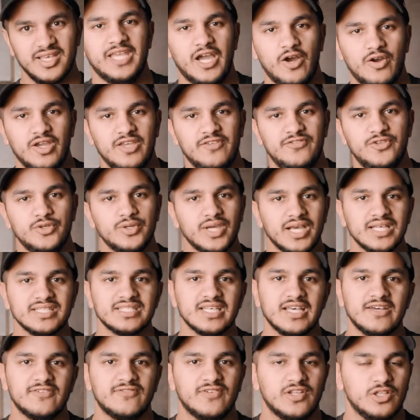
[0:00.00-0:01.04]
Now, if you guys
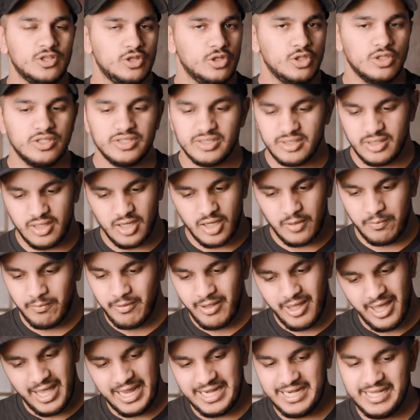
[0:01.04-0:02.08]
have looked up
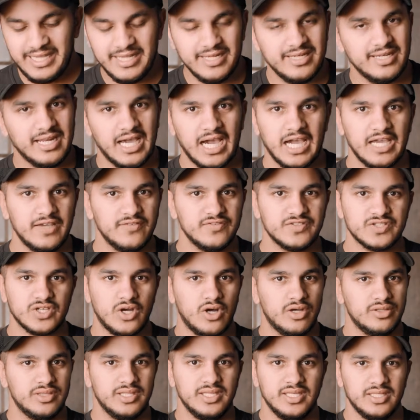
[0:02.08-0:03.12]
any knives
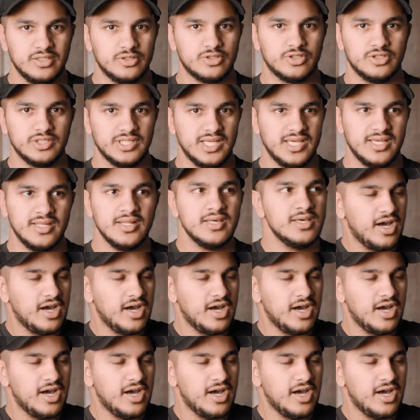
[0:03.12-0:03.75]
on the internet,